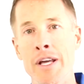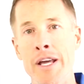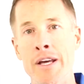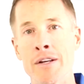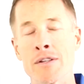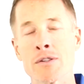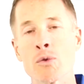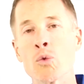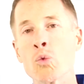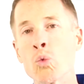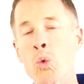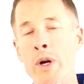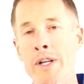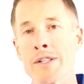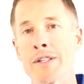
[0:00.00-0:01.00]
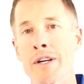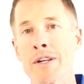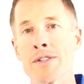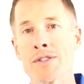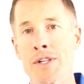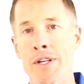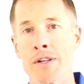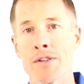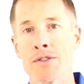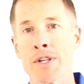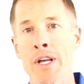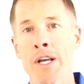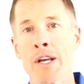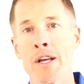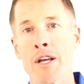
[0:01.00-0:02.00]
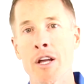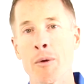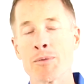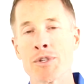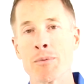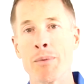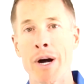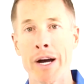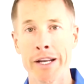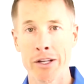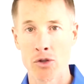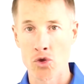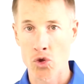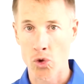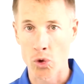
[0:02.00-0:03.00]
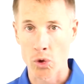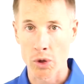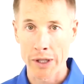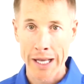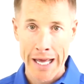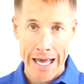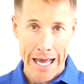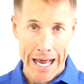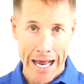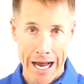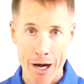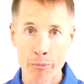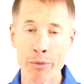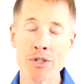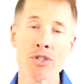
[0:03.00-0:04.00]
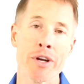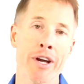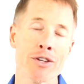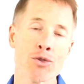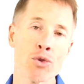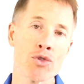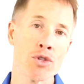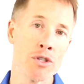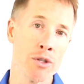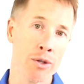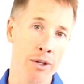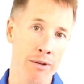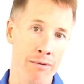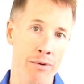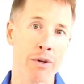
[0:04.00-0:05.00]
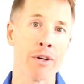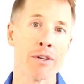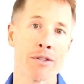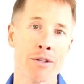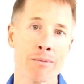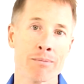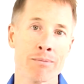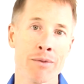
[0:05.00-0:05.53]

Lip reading: And what it does is helps your body control how much estrogen you convert.